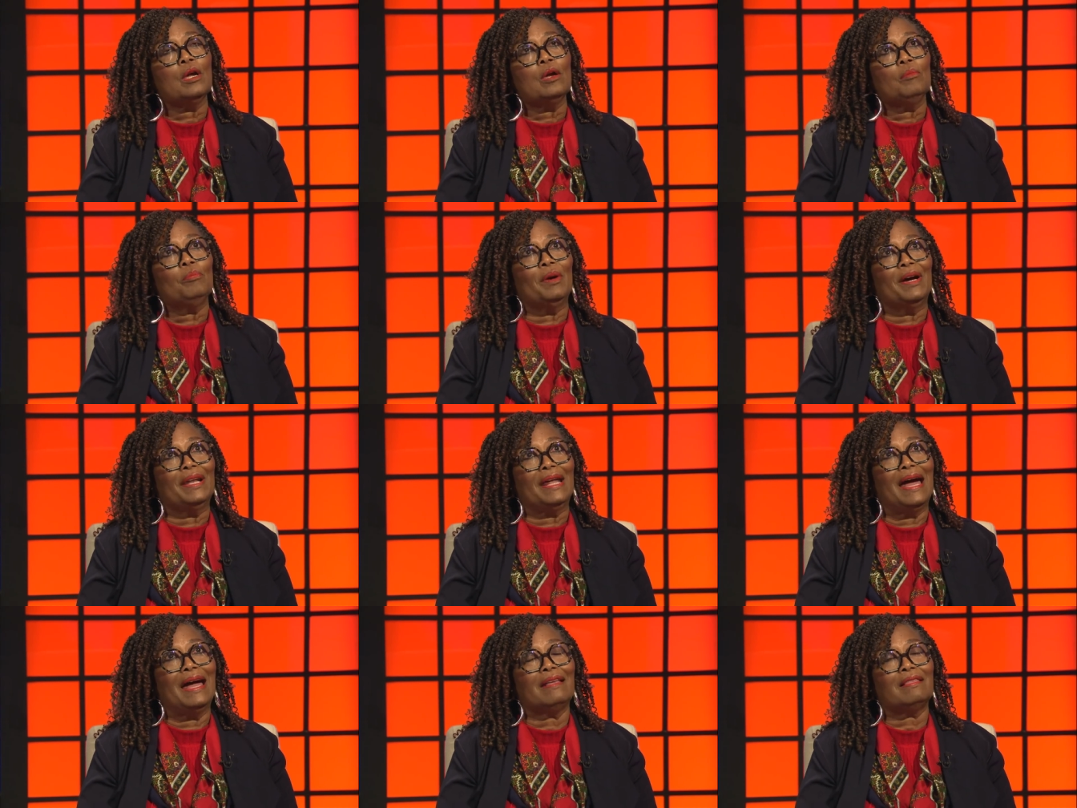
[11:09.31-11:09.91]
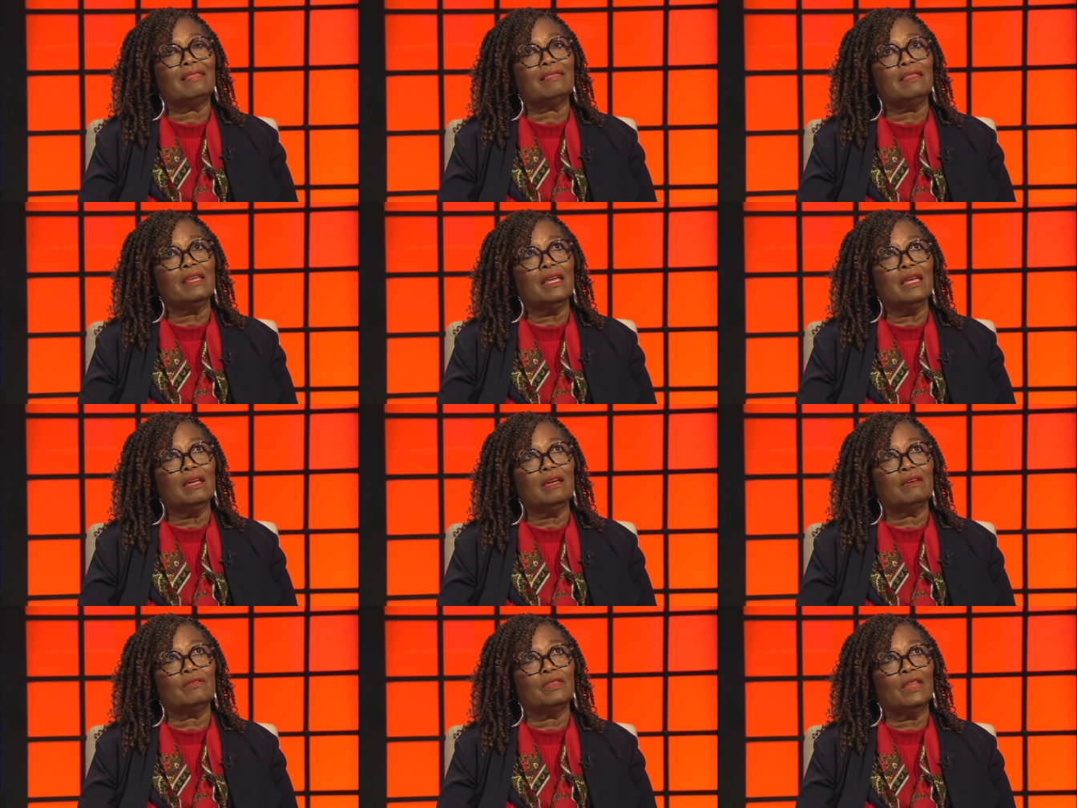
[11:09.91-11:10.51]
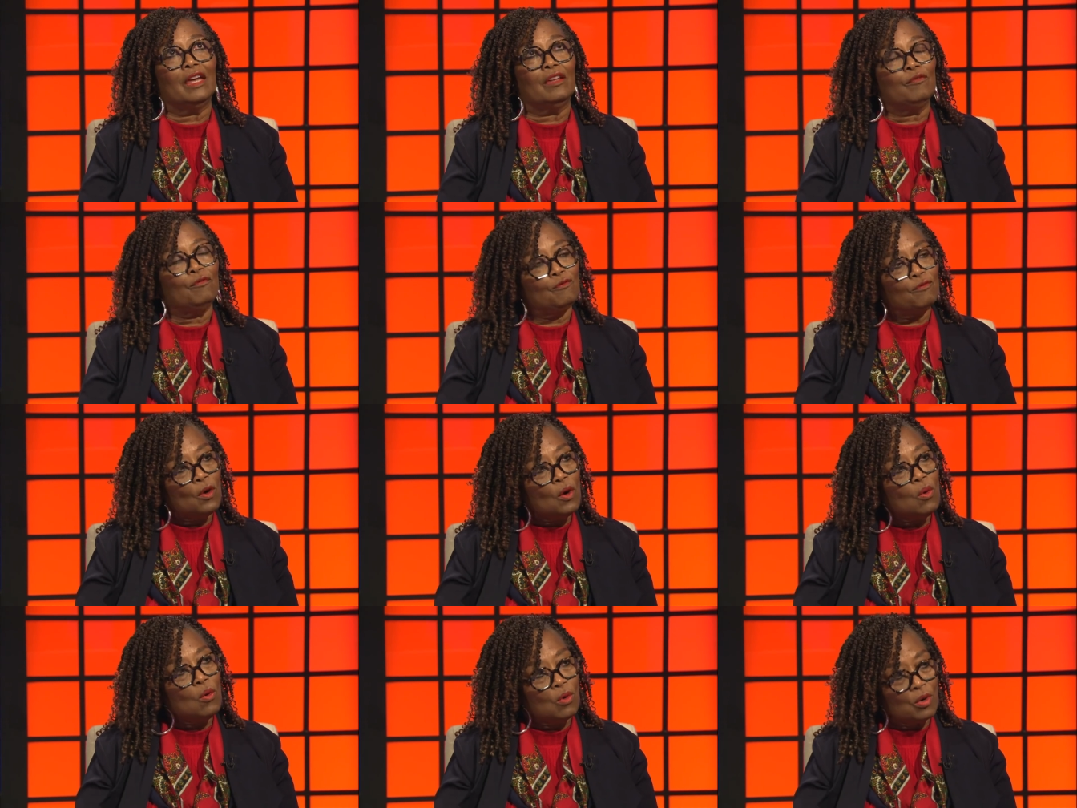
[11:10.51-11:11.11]
But I think that
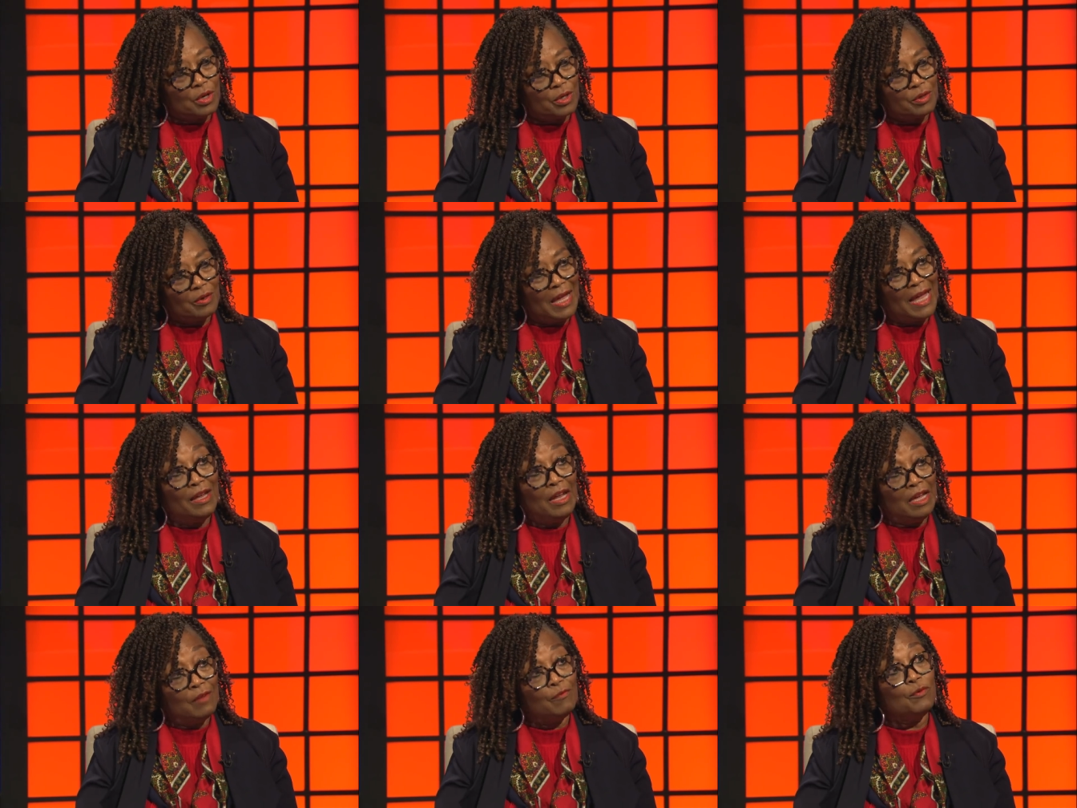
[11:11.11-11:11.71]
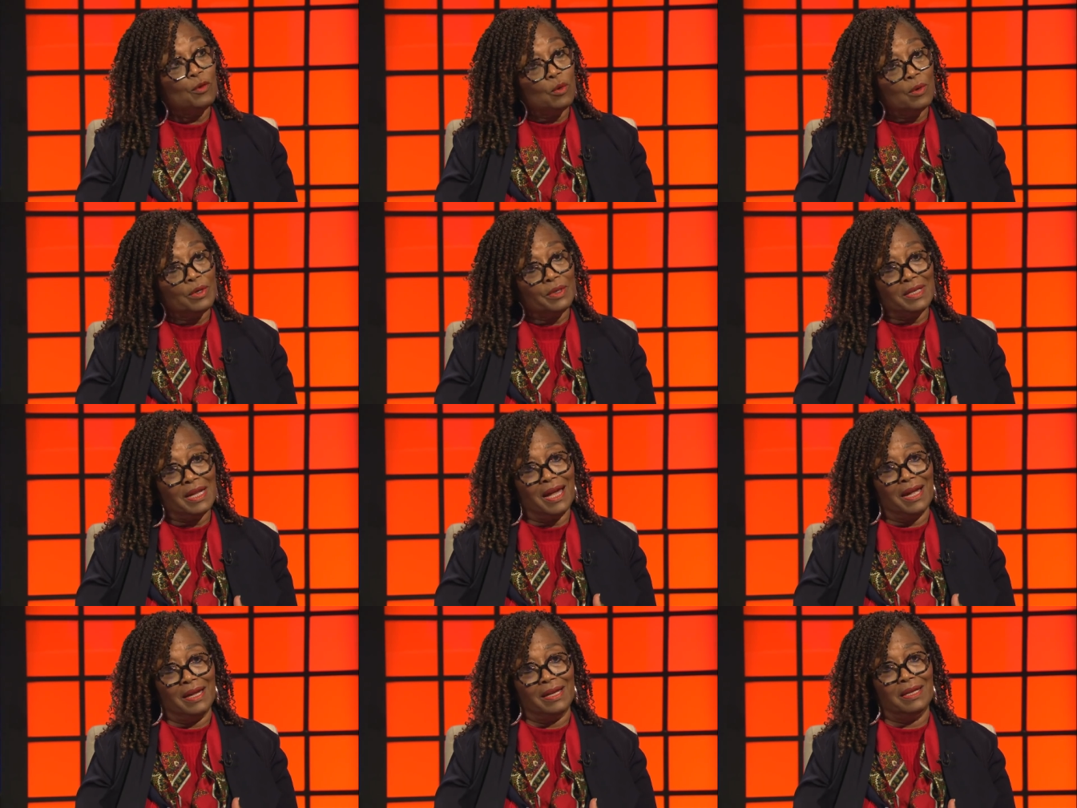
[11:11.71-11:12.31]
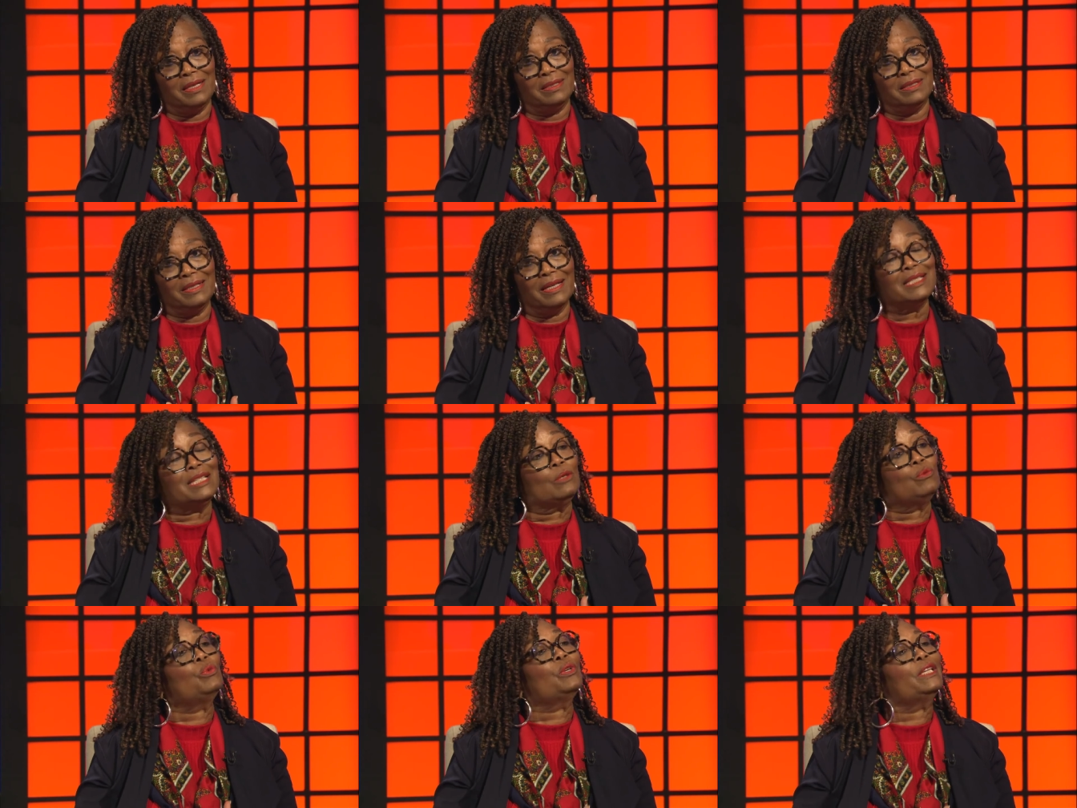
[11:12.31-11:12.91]
Ford and Ford not it
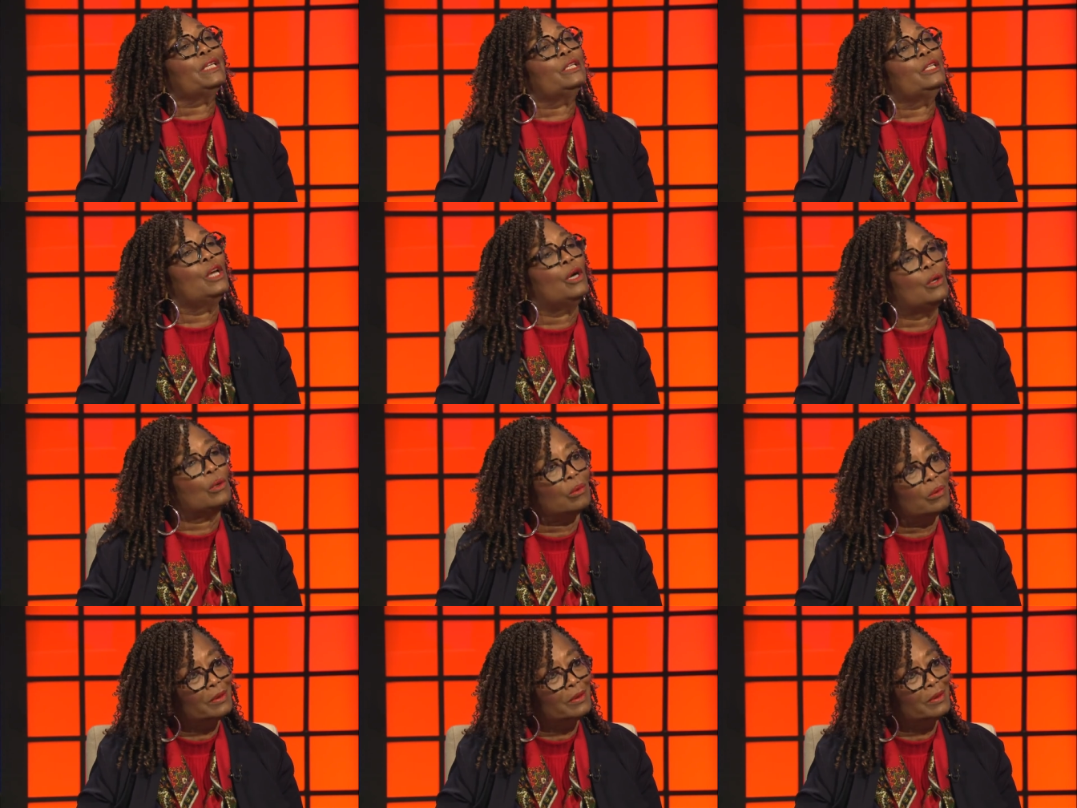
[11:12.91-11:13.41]
doesn't really know.